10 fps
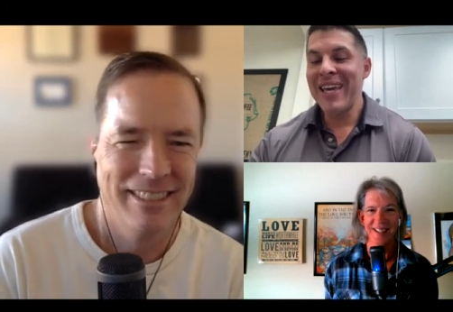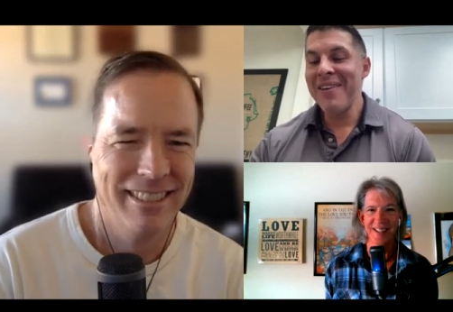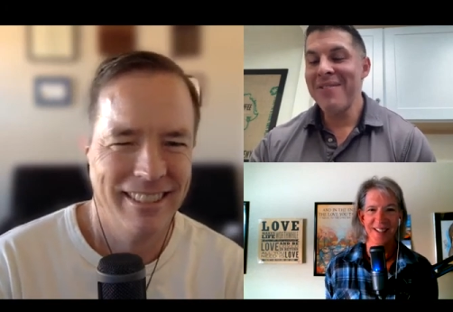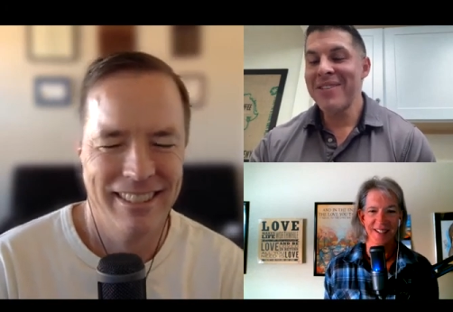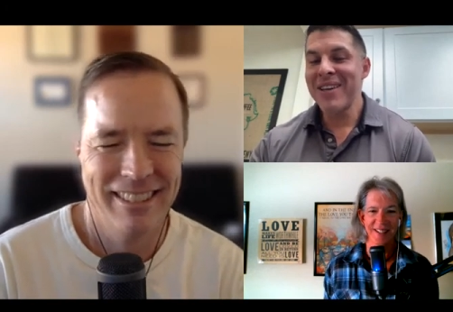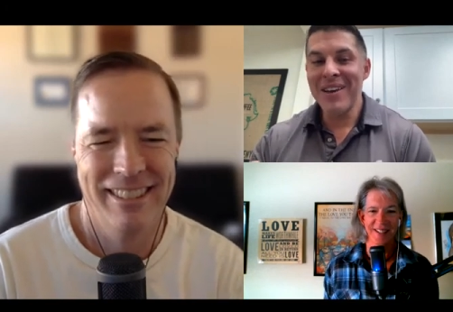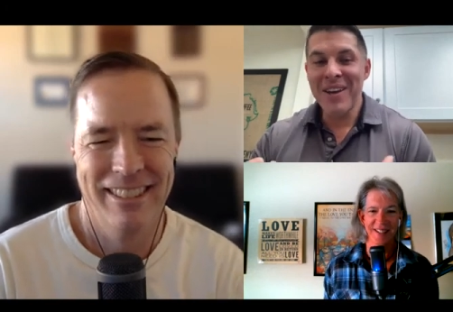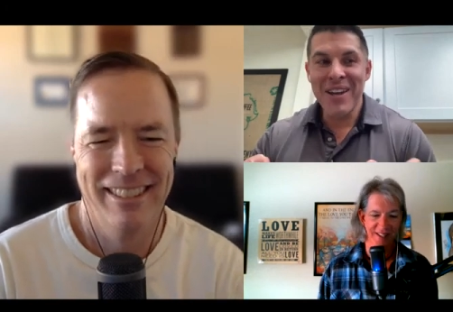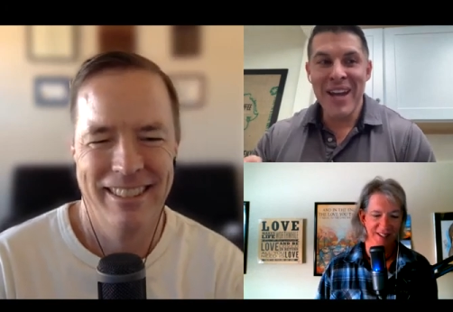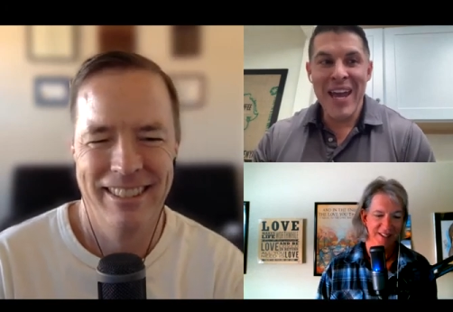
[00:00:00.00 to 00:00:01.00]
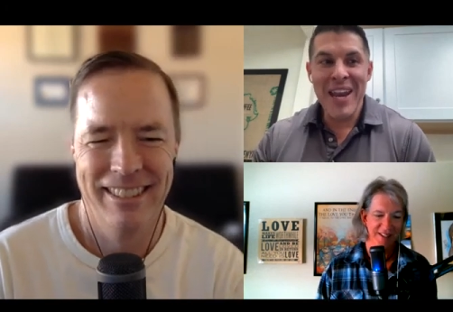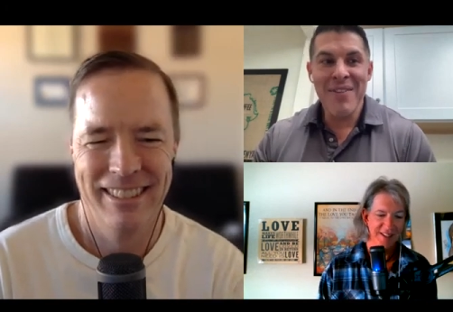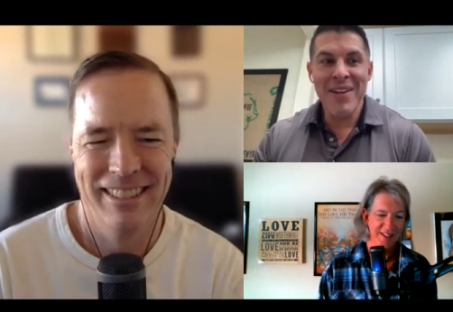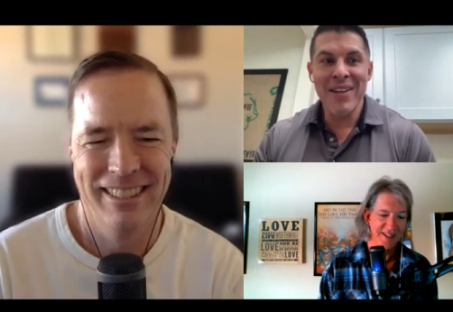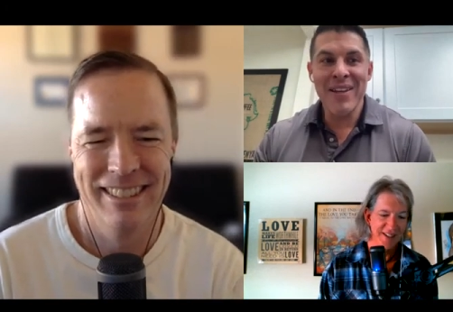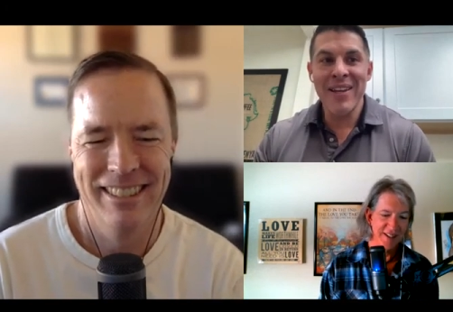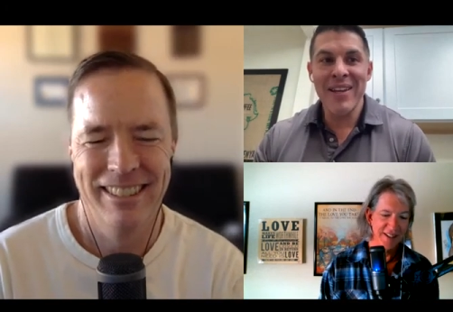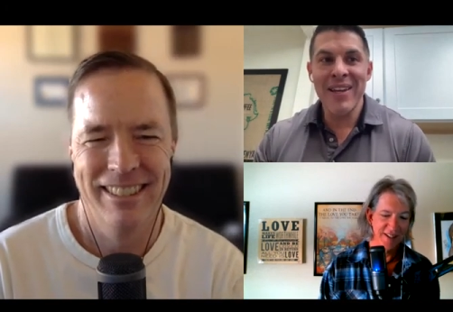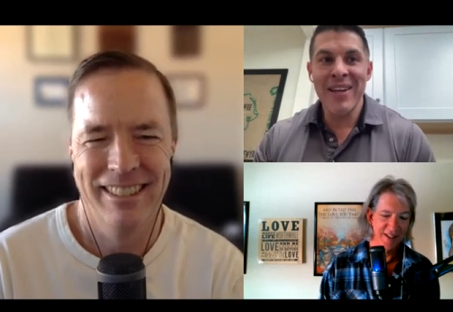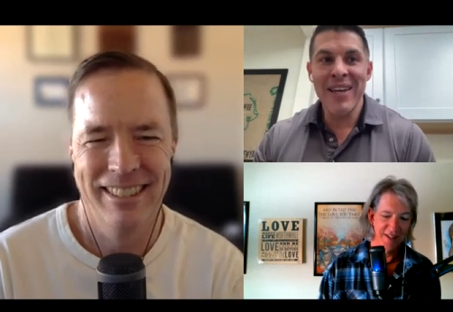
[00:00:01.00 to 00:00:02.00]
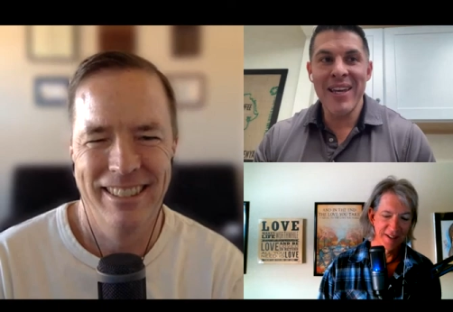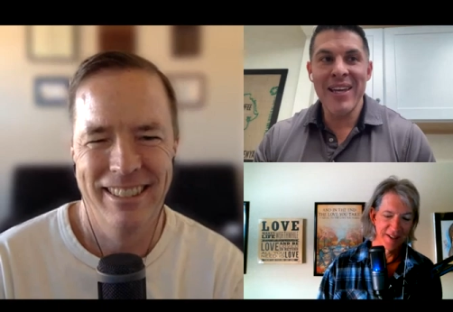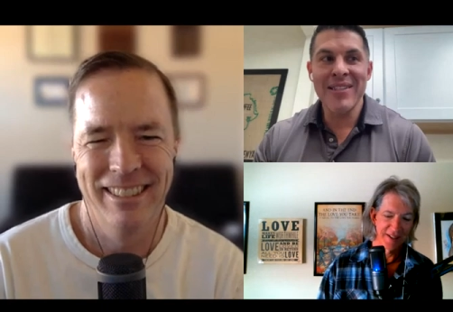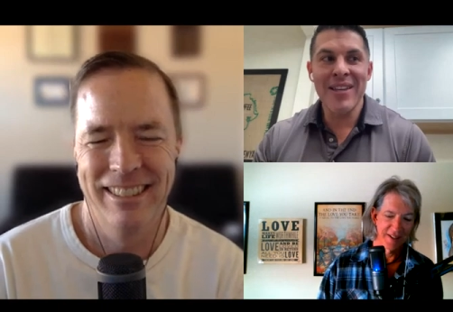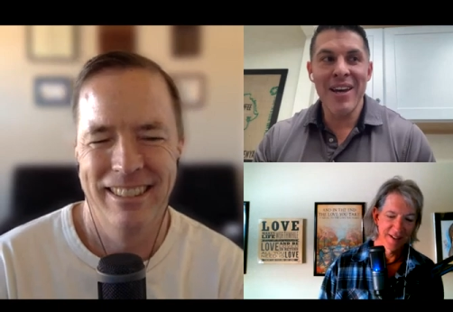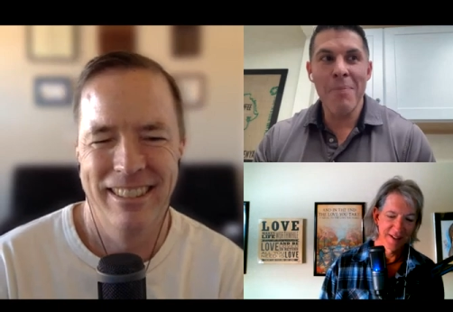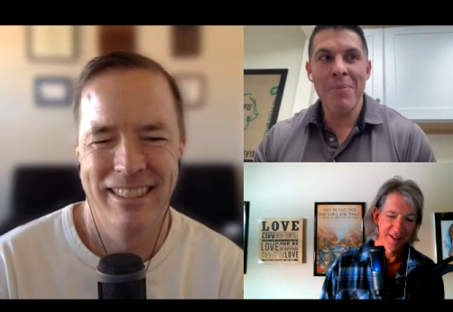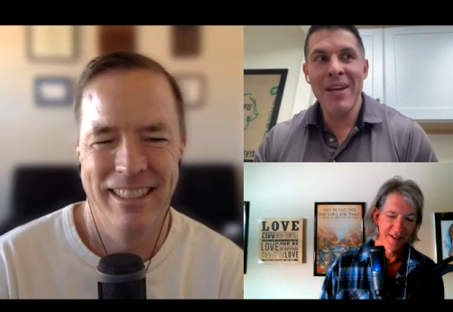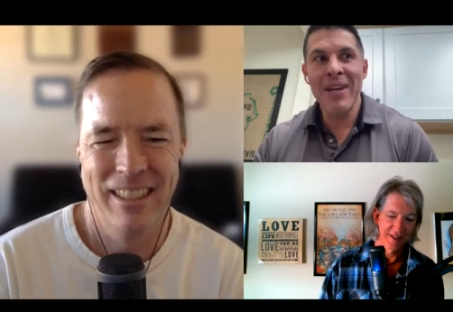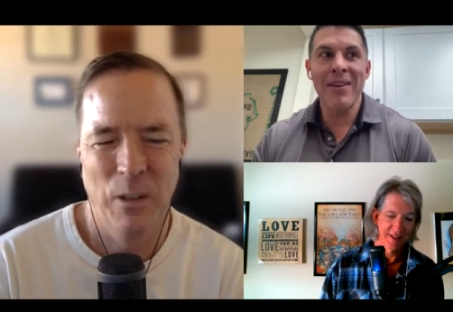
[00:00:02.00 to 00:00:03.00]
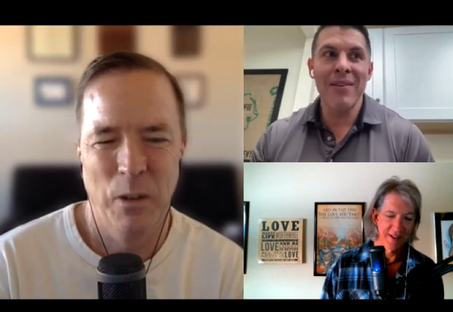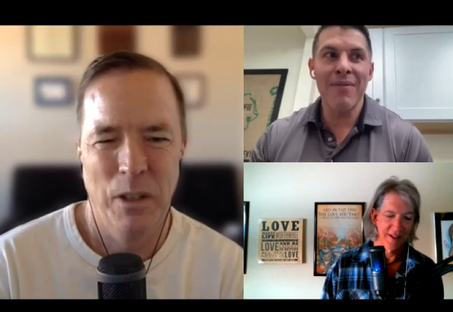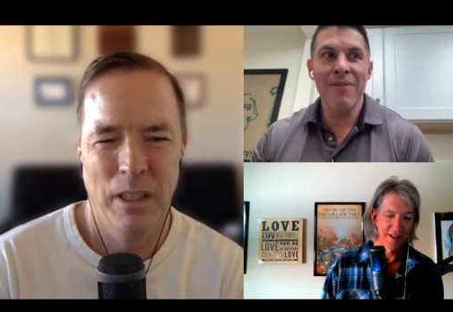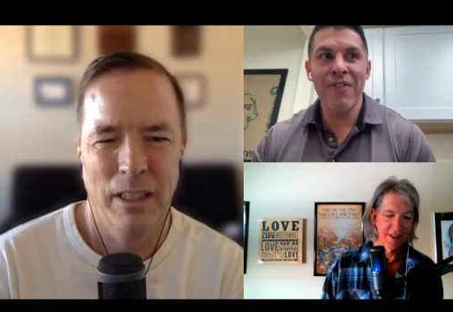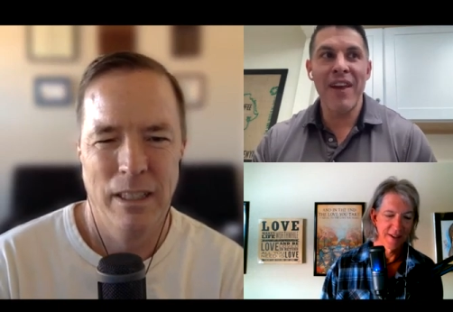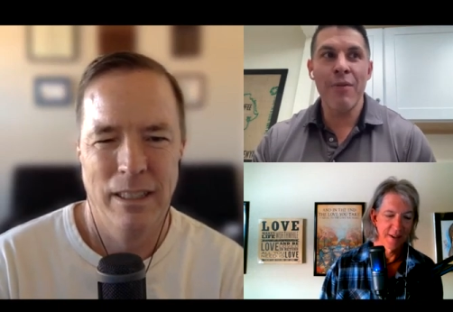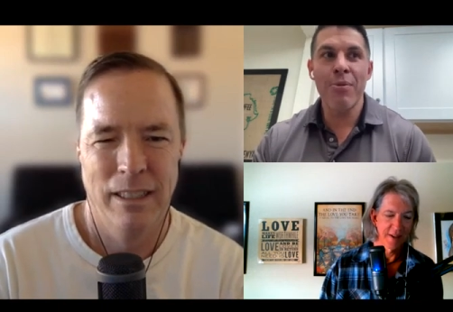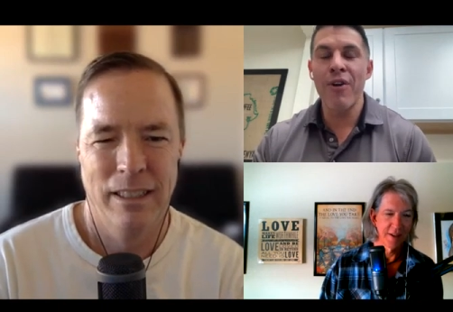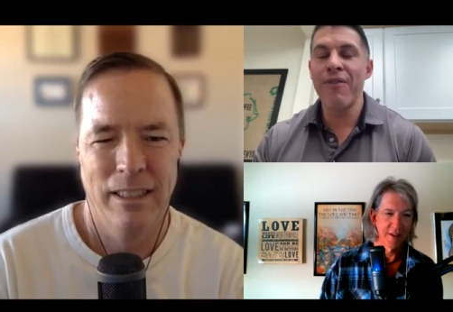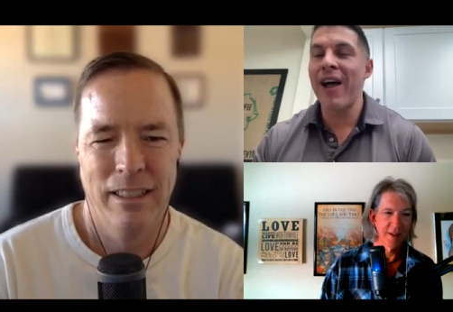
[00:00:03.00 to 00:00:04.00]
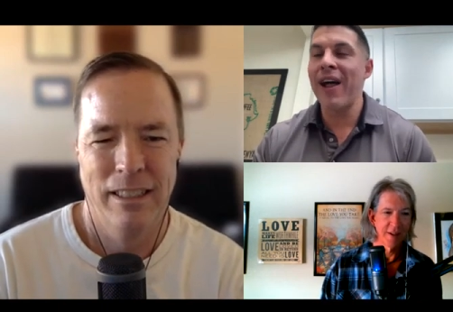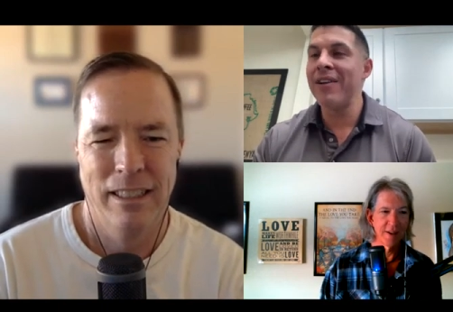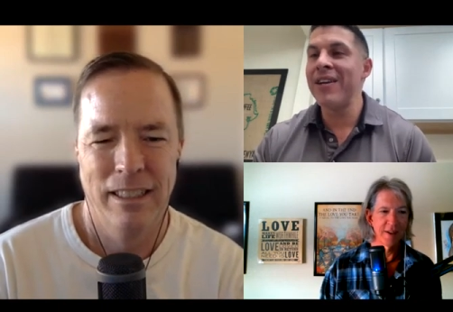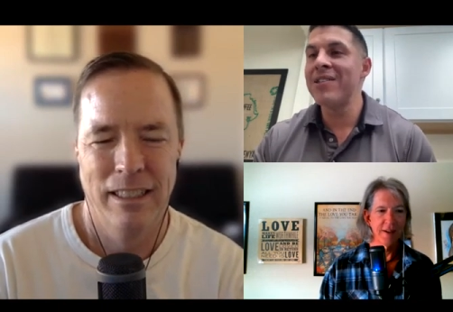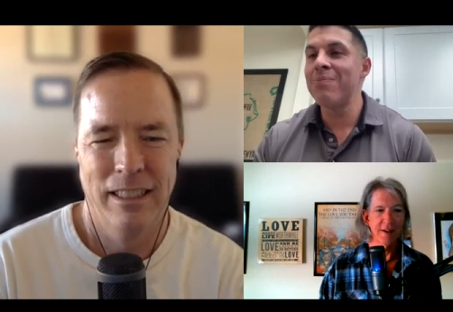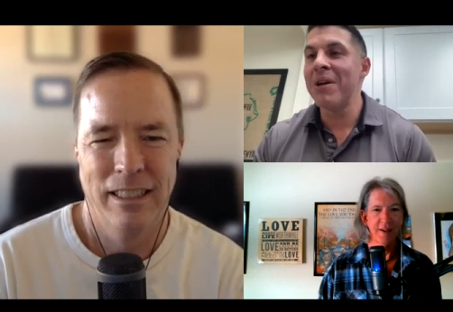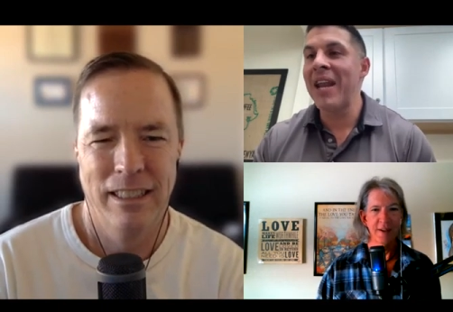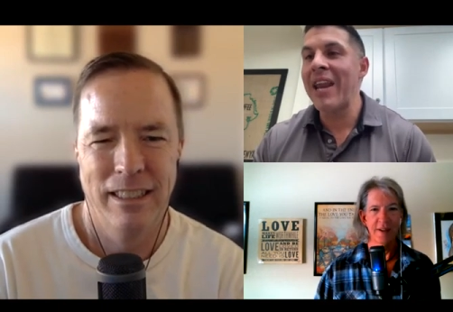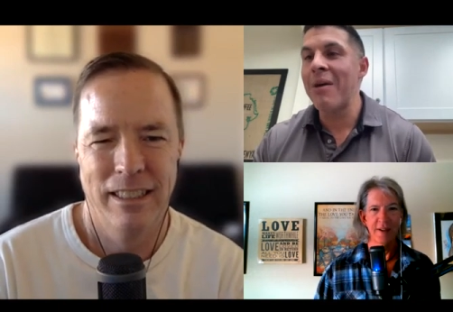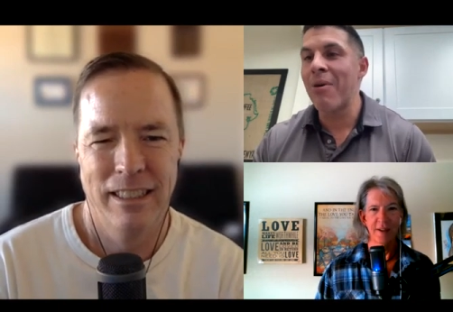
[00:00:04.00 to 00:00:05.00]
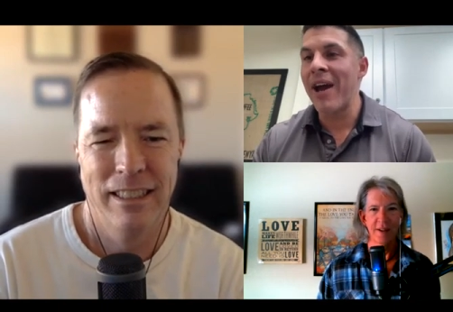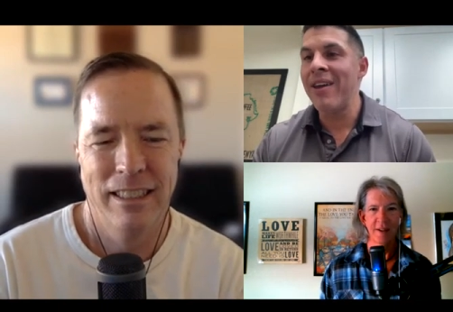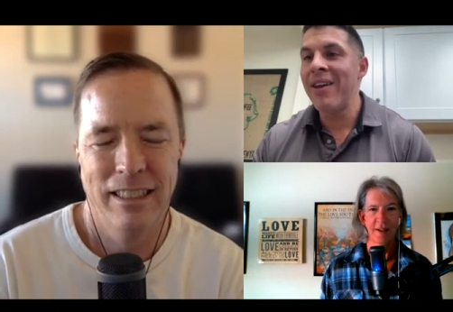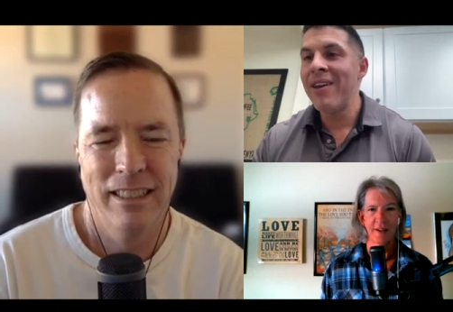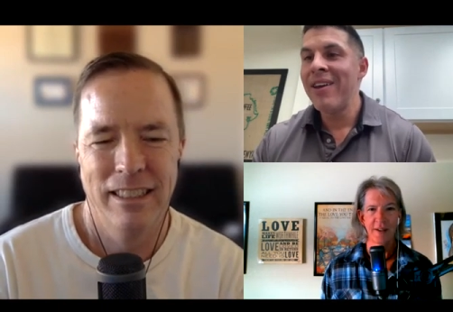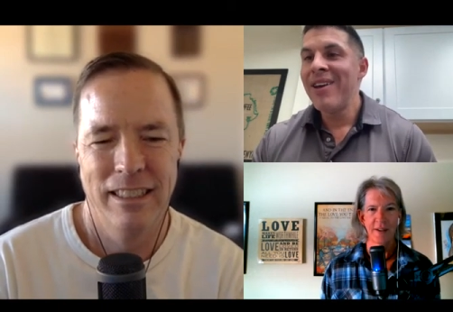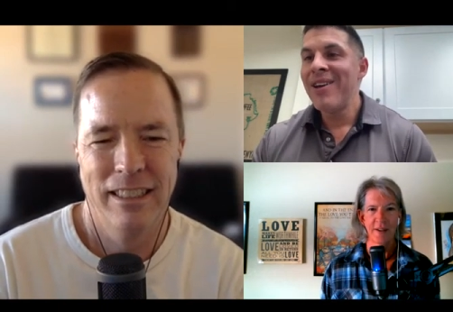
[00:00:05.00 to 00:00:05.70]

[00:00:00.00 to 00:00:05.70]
Speaker 1: It gives kind of a, its cupping flavor profile is banana bread.